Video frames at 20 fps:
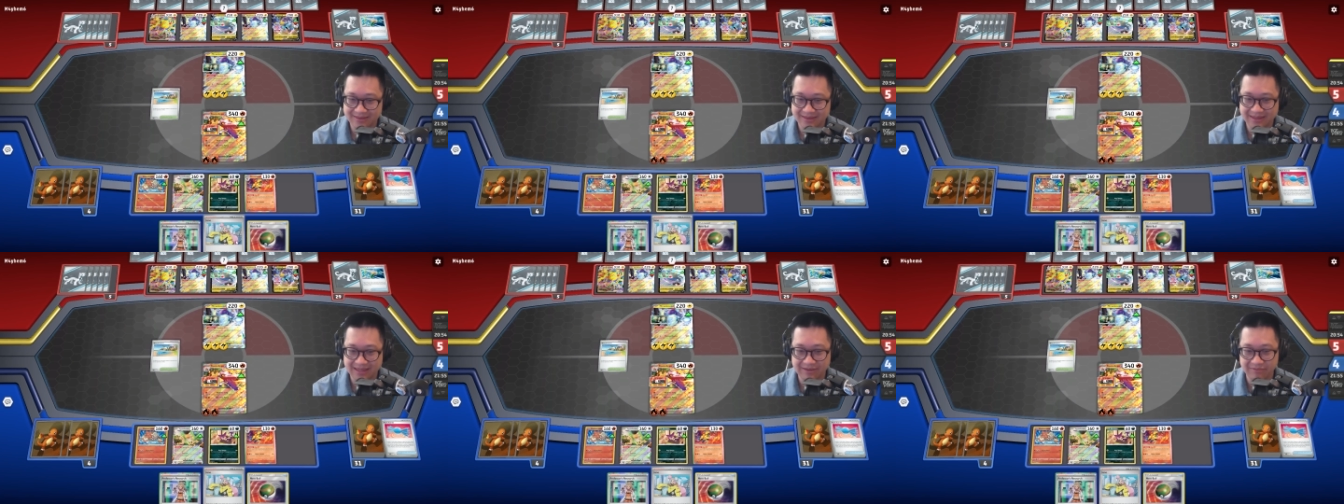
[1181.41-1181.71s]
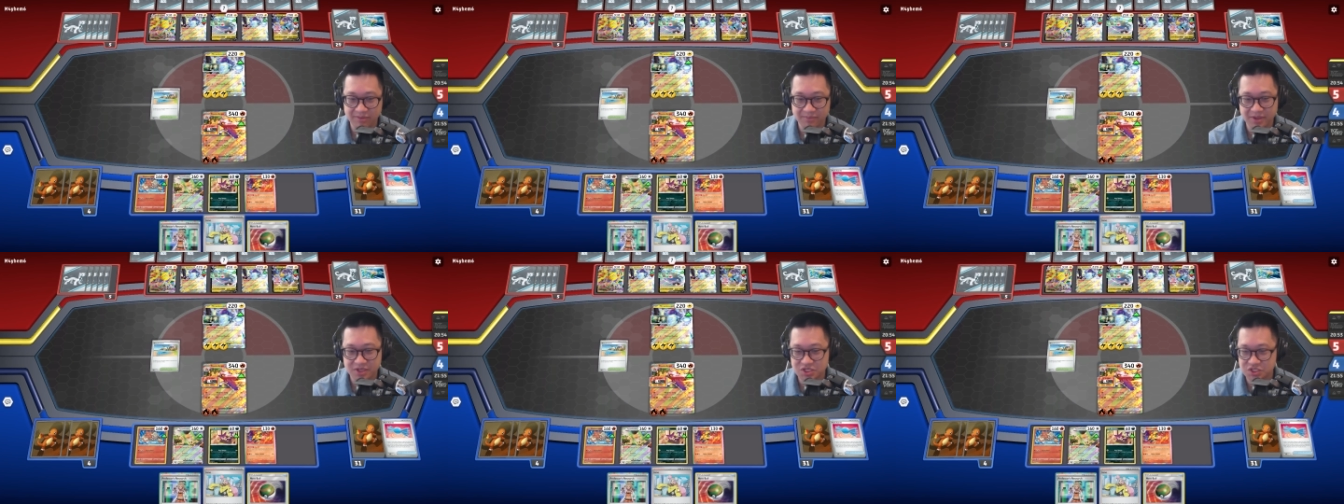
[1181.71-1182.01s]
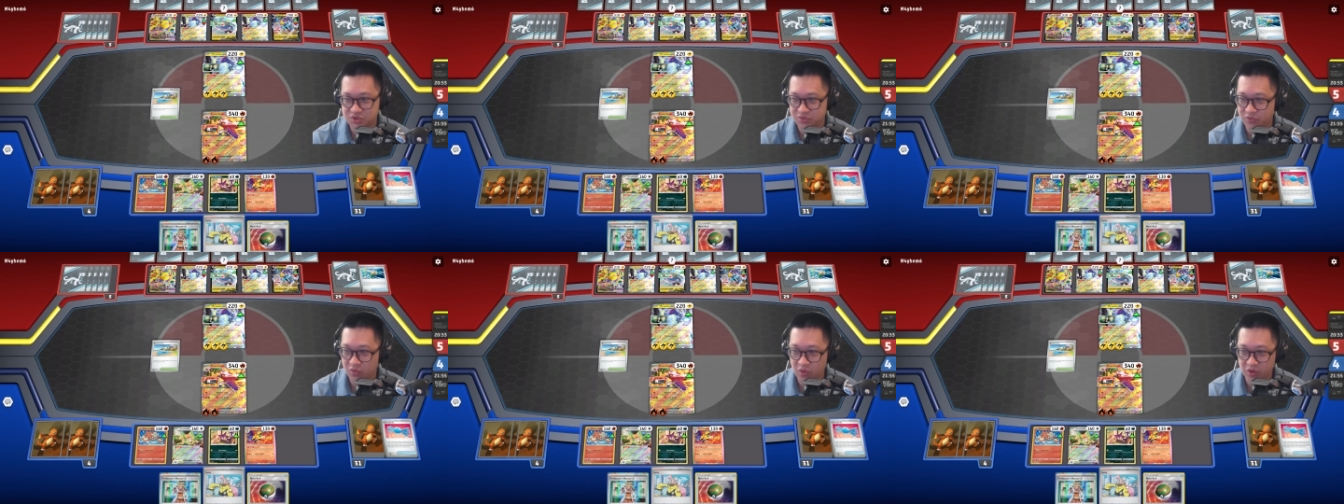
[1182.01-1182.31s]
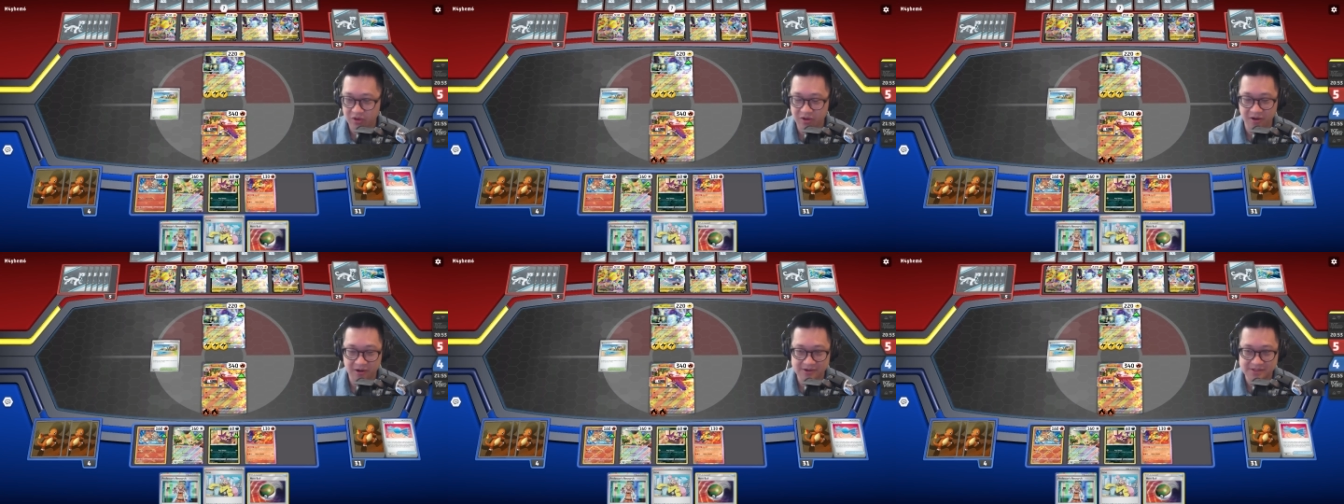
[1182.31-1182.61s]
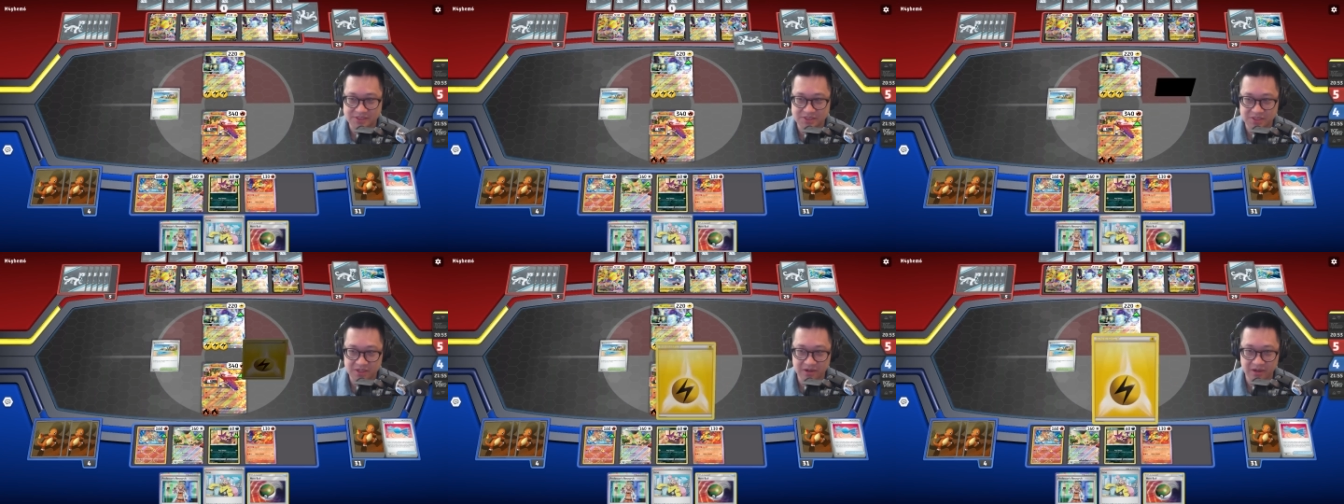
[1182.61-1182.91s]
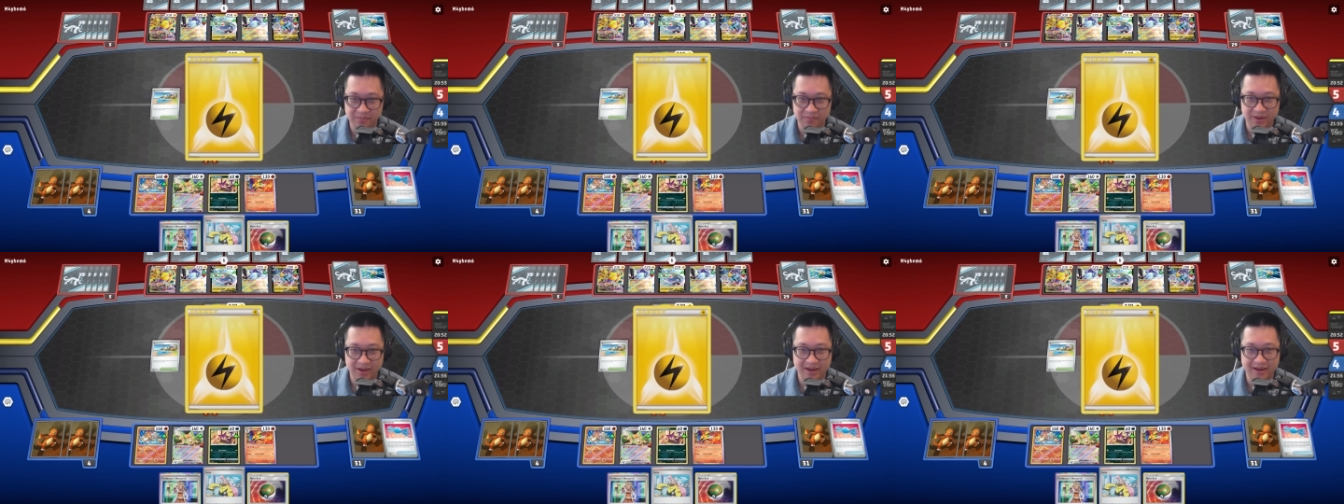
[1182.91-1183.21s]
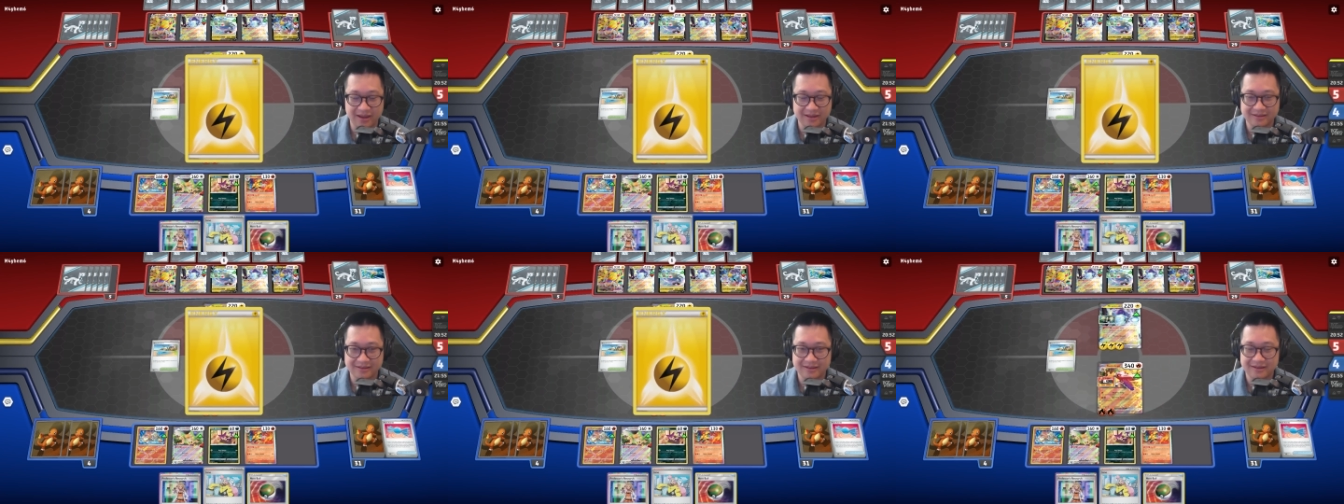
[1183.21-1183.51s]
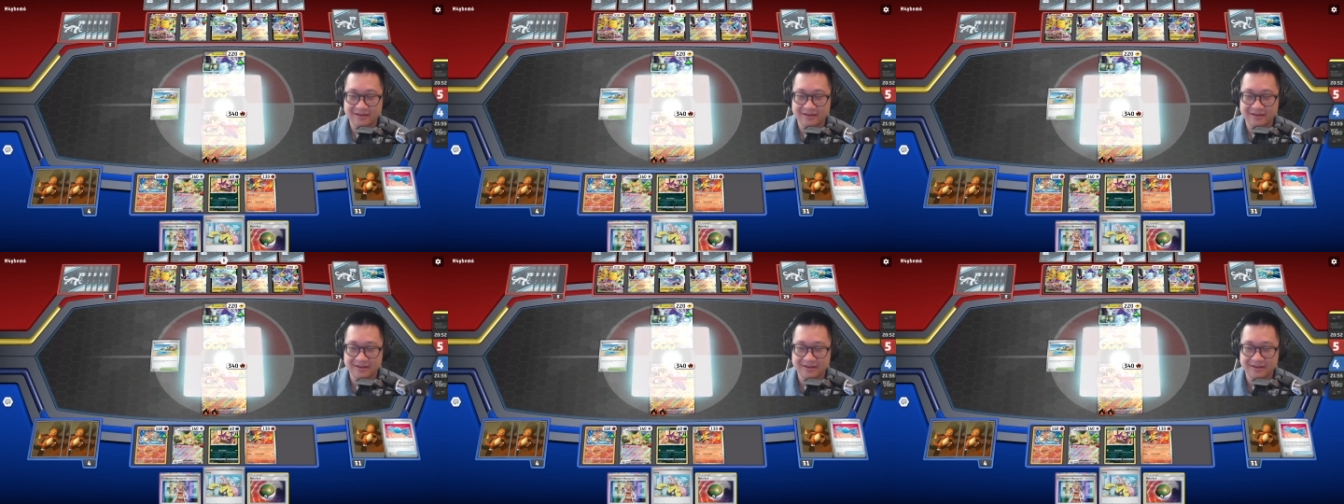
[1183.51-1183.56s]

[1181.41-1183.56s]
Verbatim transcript: giving me just four cards is kind of bad.